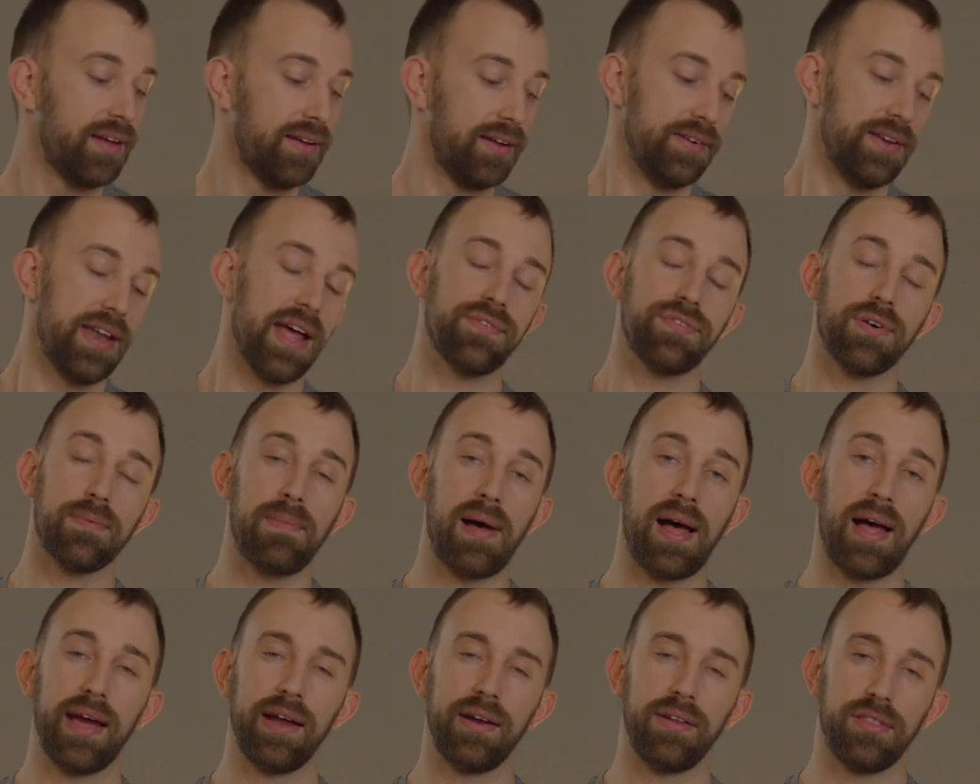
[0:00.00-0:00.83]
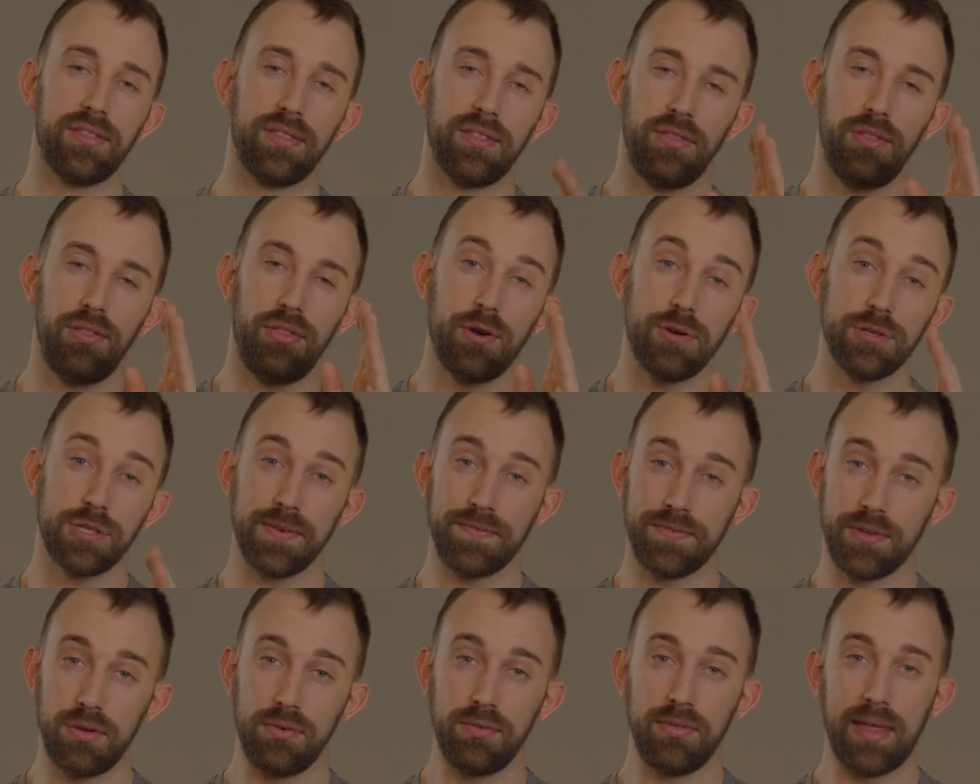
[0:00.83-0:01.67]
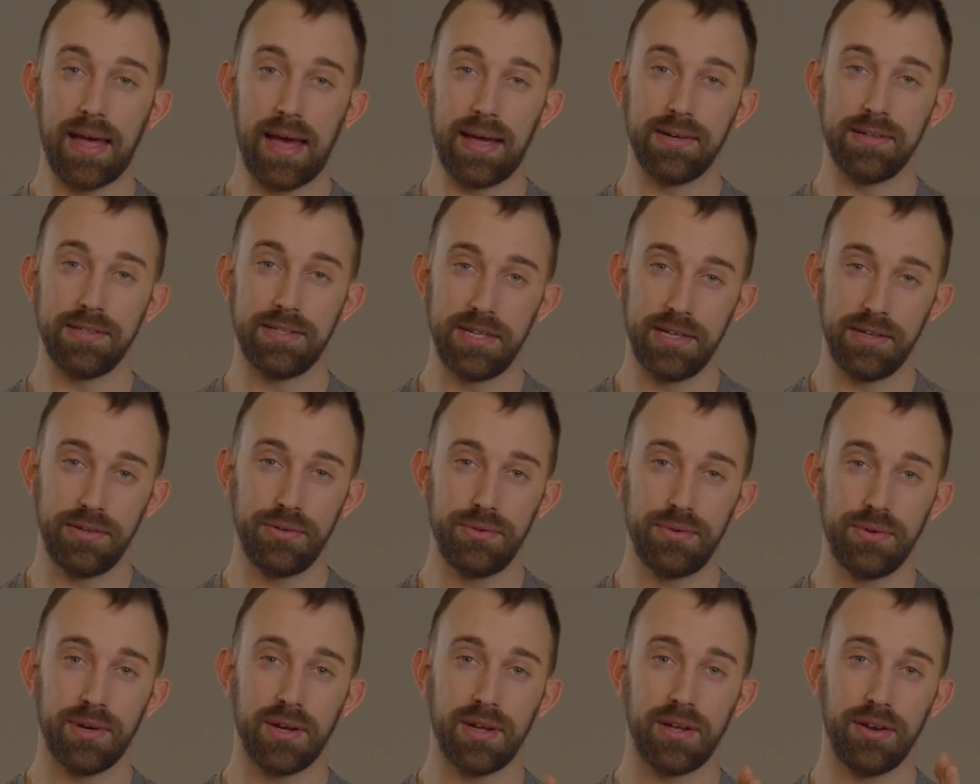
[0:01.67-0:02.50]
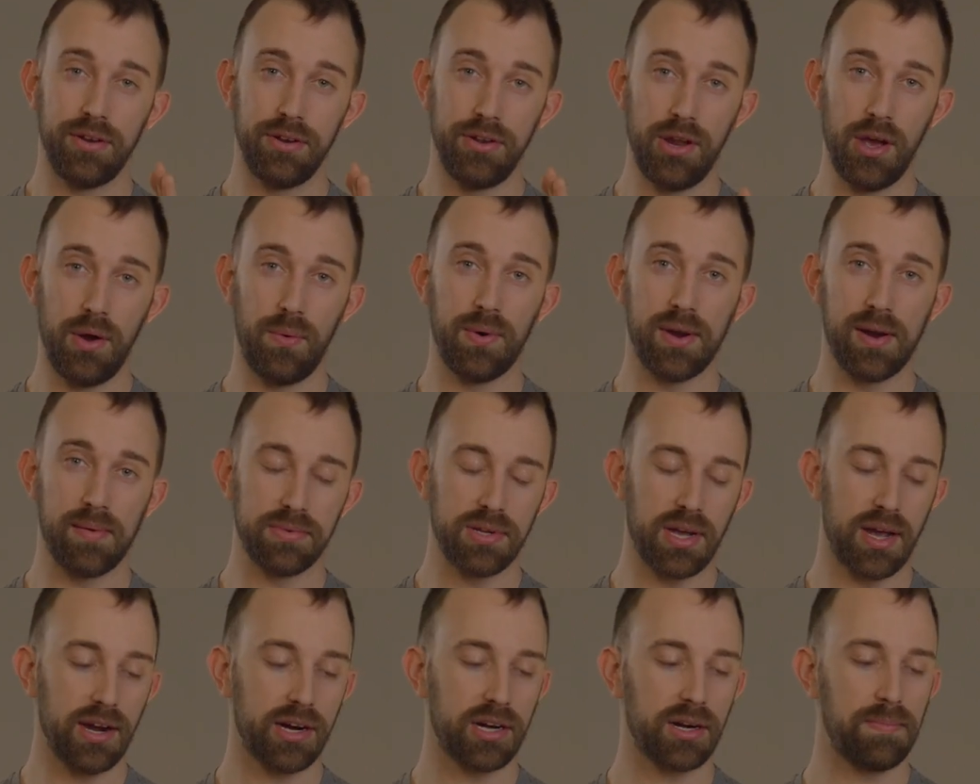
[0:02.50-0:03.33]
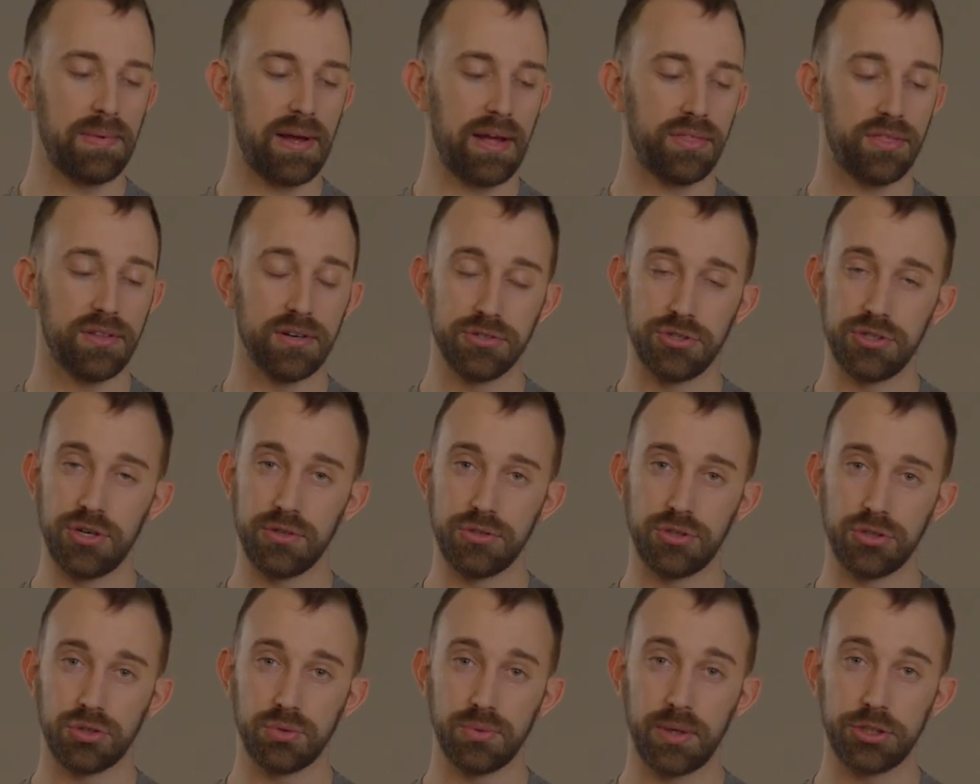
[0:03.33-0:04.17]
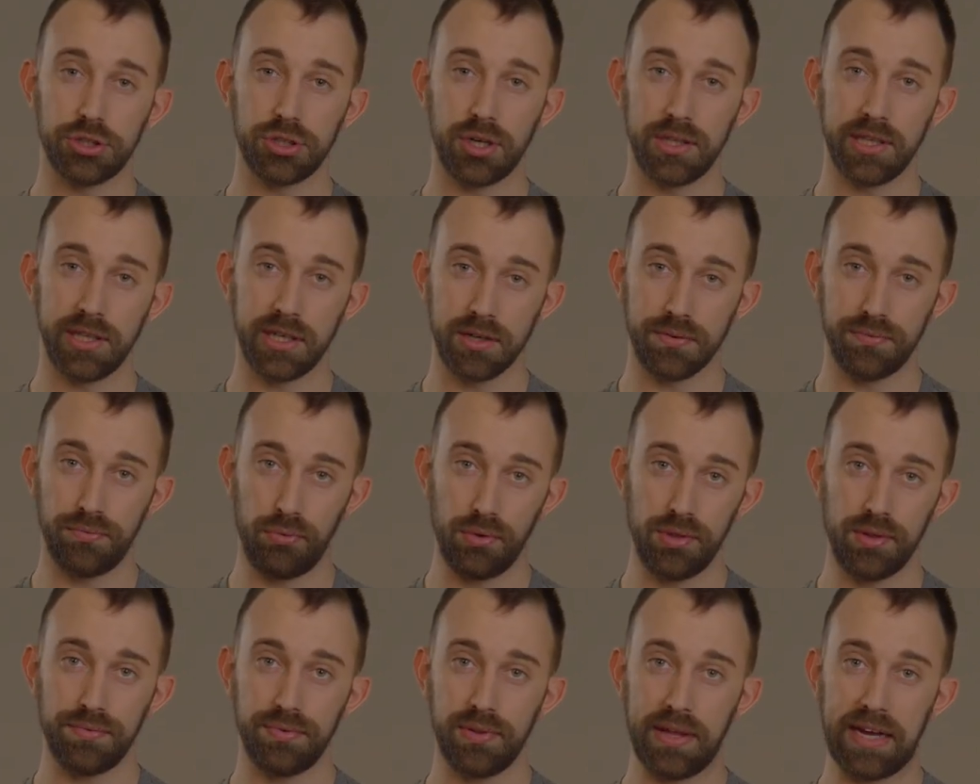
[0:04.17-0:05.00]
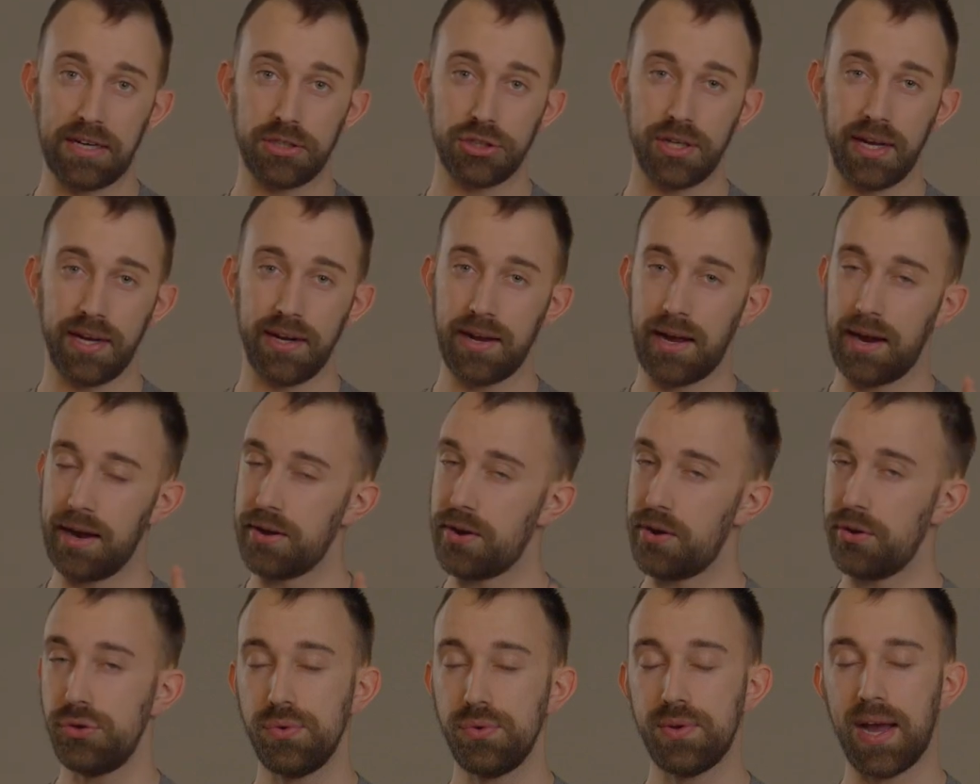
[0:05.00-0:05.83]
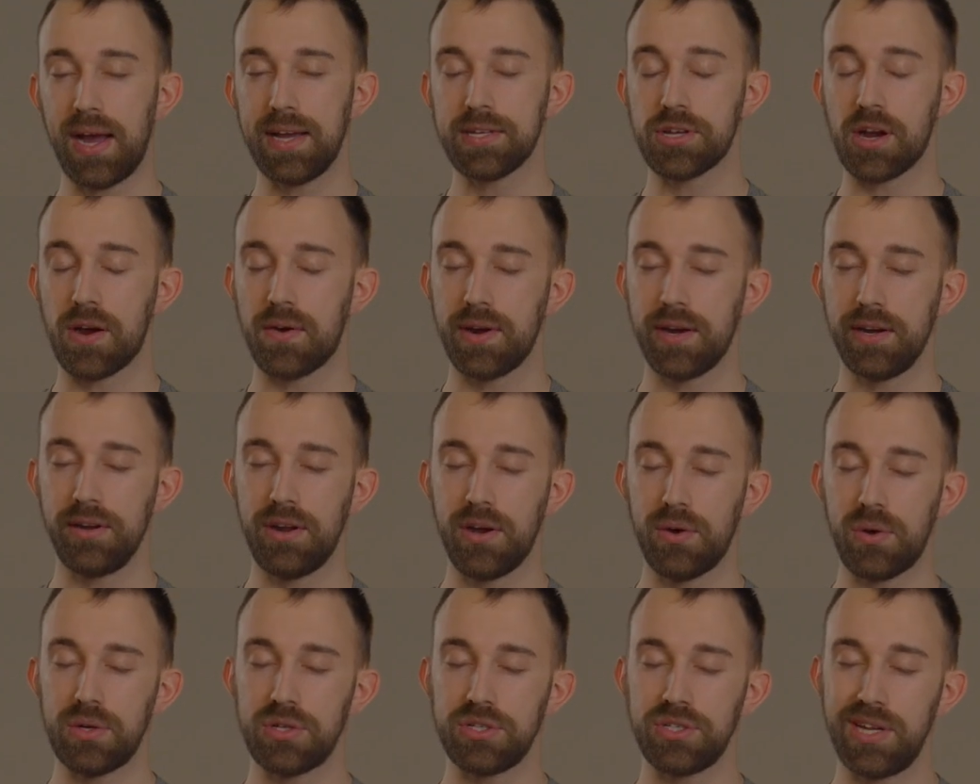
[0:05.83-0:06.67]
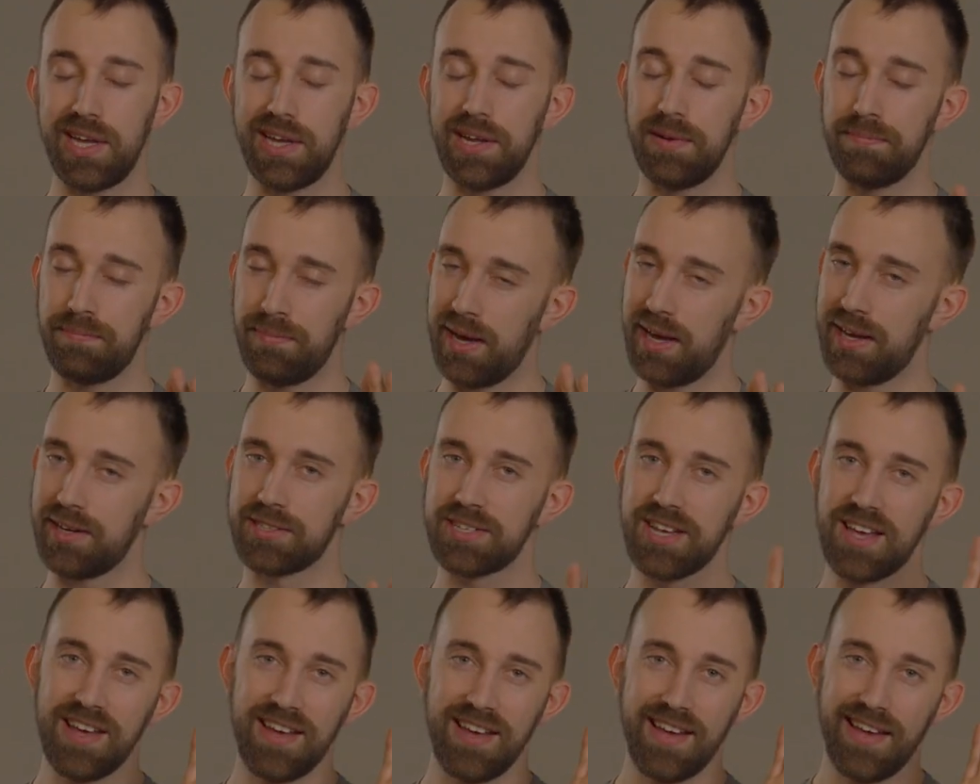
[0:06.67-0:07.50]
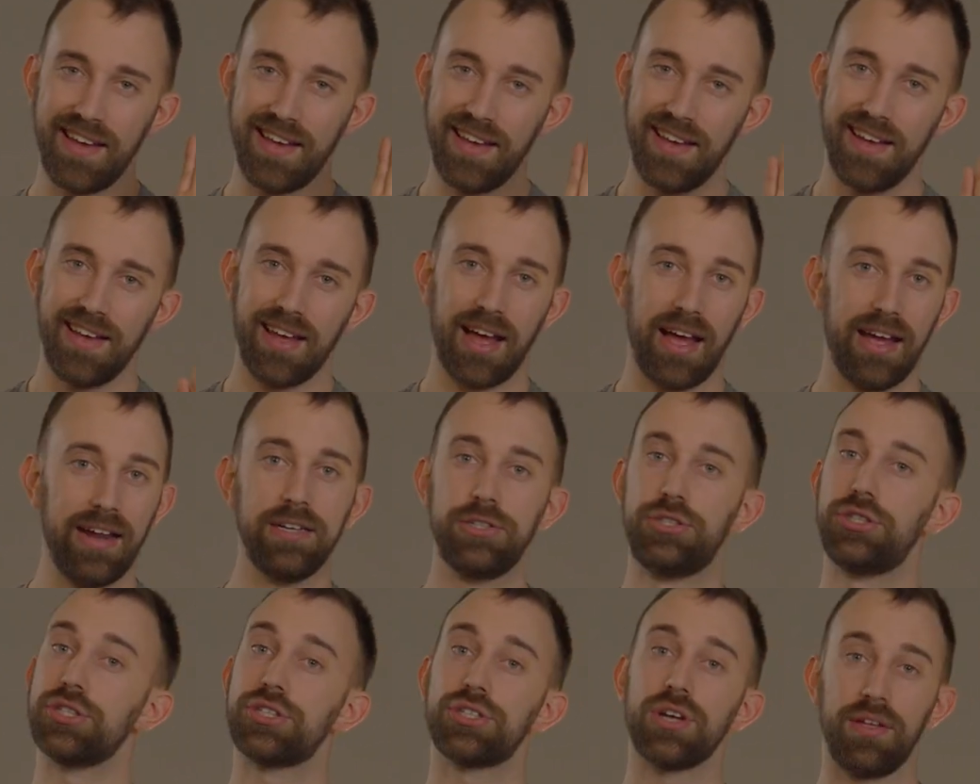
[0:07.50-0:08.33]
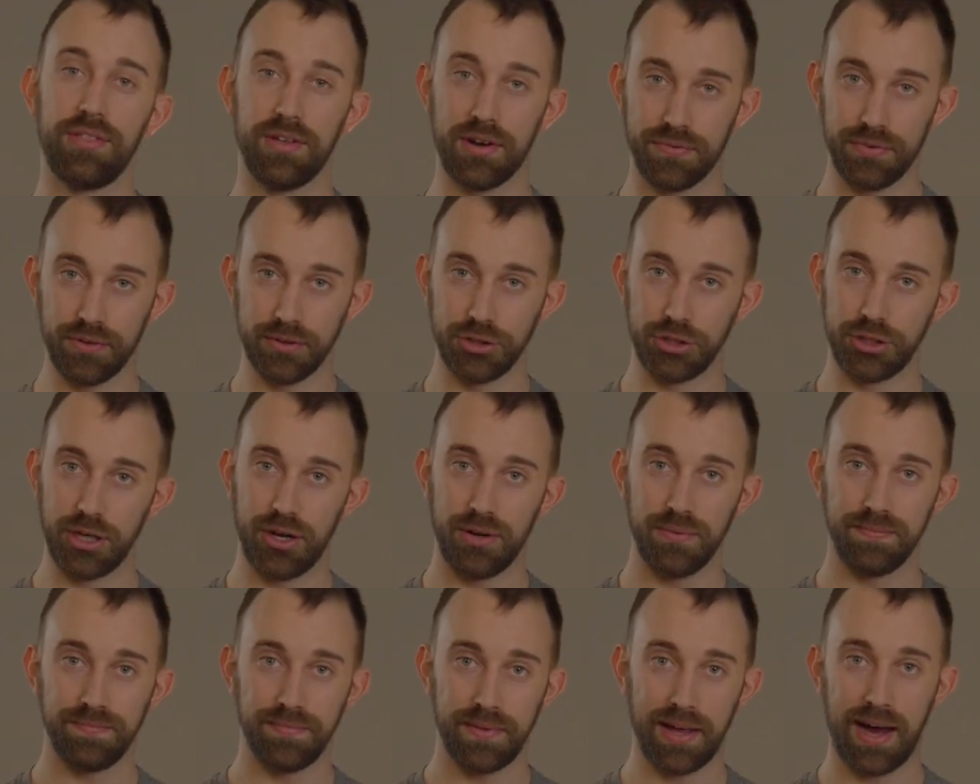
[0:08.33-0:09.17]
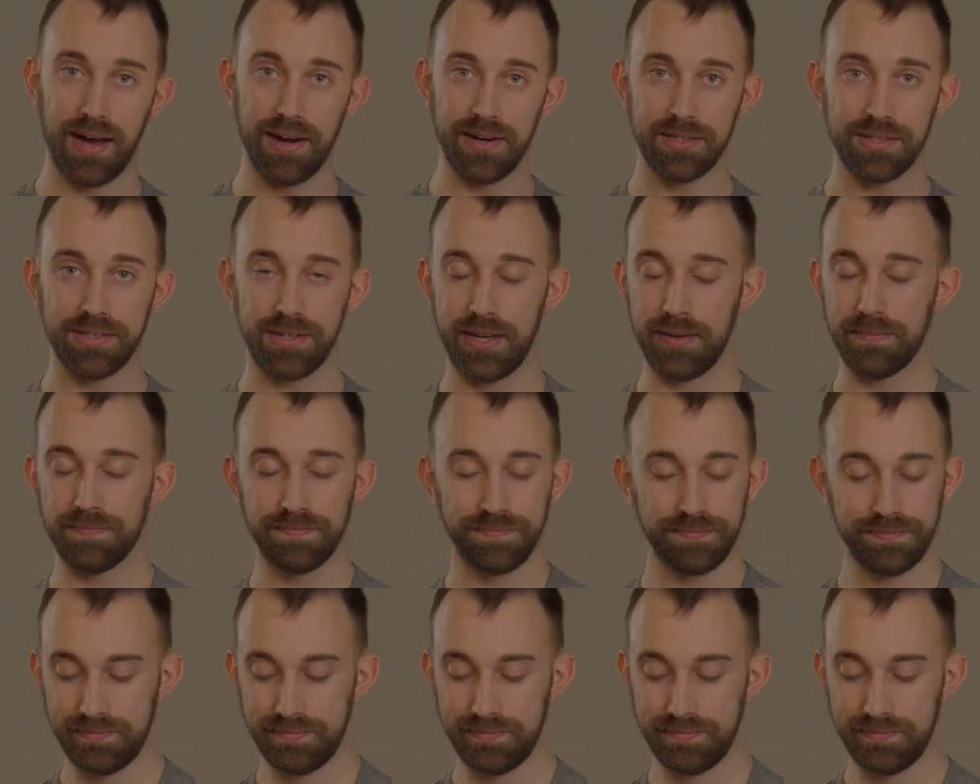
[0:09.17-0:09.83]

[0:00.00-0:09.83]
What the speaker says: Never mind those of you that do know what I'm talking about. There's no switch on here for the flashlight. I know guys already noticed it, but it's just on there for show, honestly.